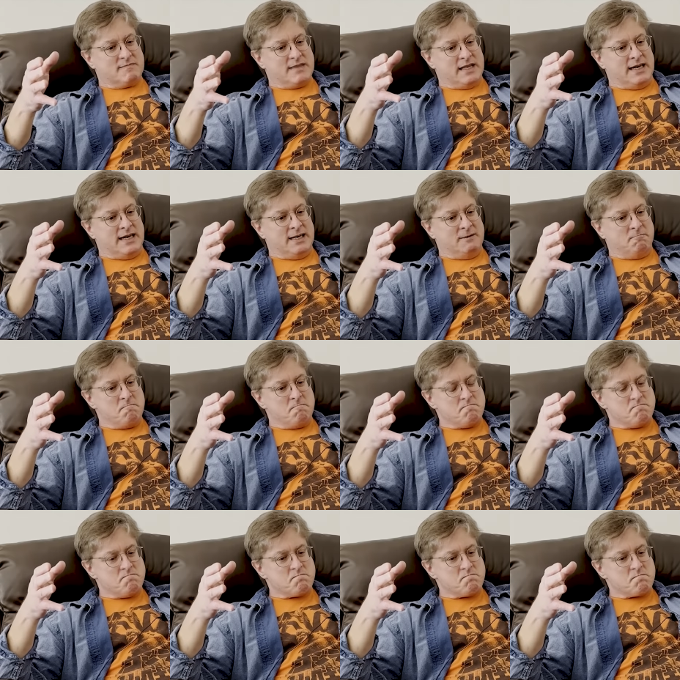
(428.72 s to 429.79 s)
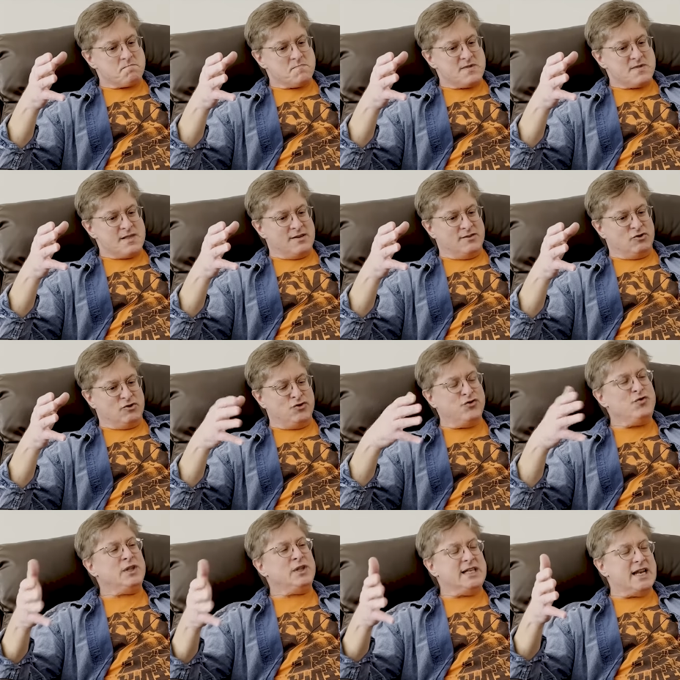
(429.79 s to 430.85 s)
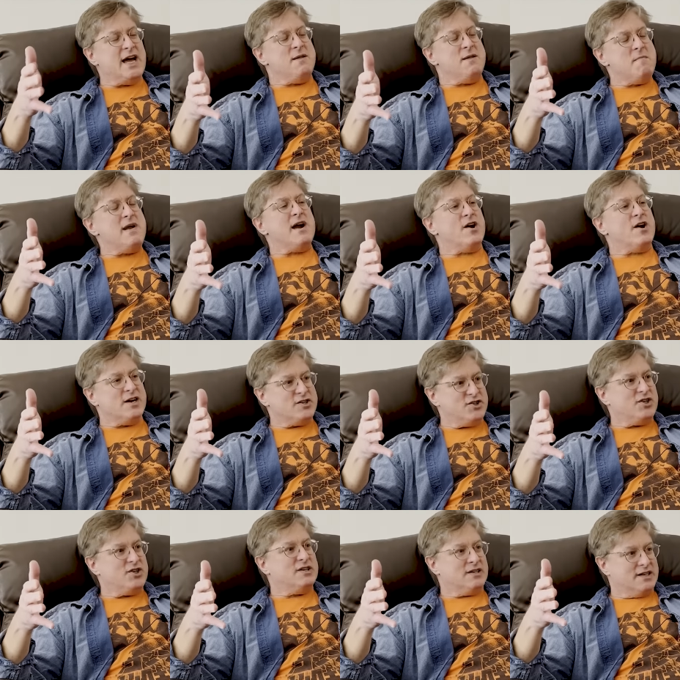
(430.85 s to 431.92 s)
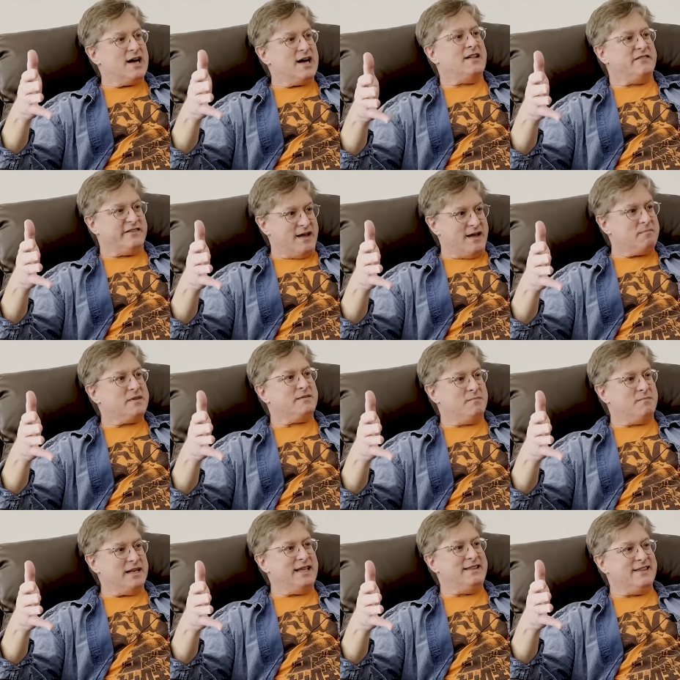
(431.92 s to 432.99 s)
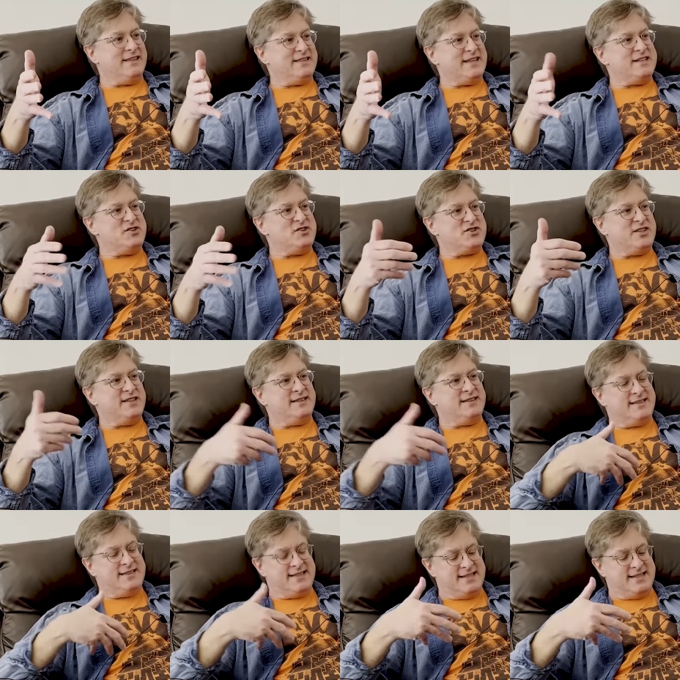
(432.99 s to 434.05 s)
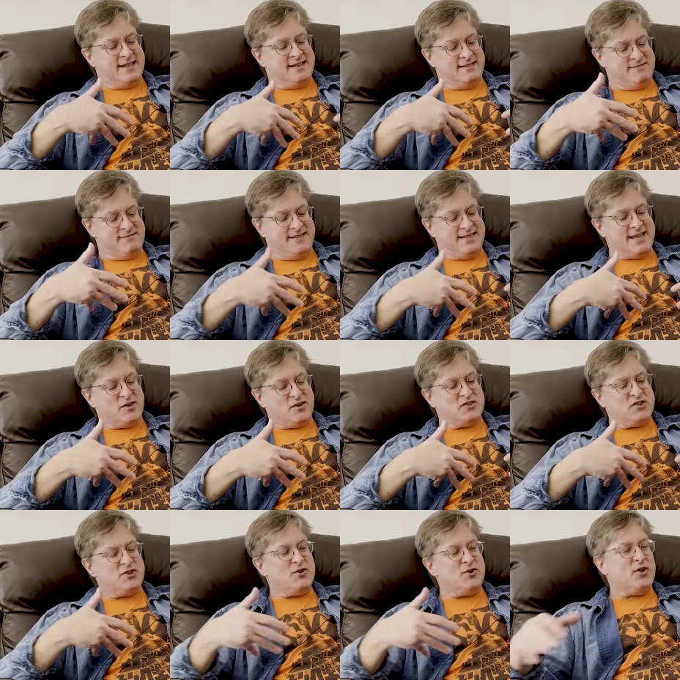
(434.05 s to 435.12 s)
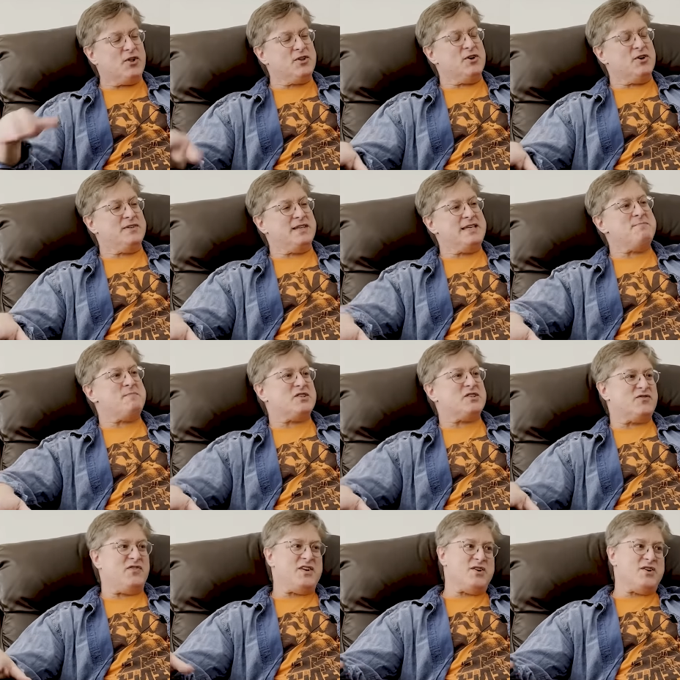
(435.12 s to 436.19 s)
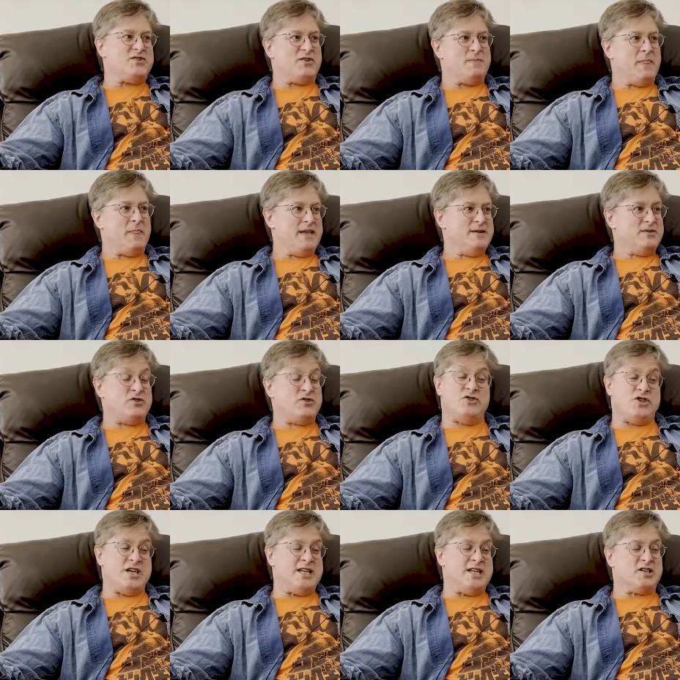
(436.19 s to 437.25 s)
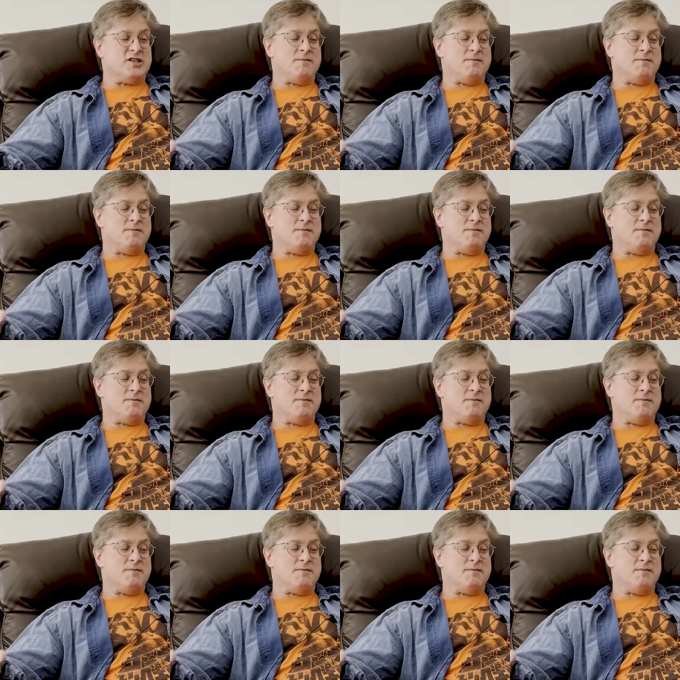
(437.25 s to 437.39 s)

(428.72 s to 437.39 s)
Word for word: um, truly nightmarish concept beneath it that just delves into all your deepest fears. It's ingenious.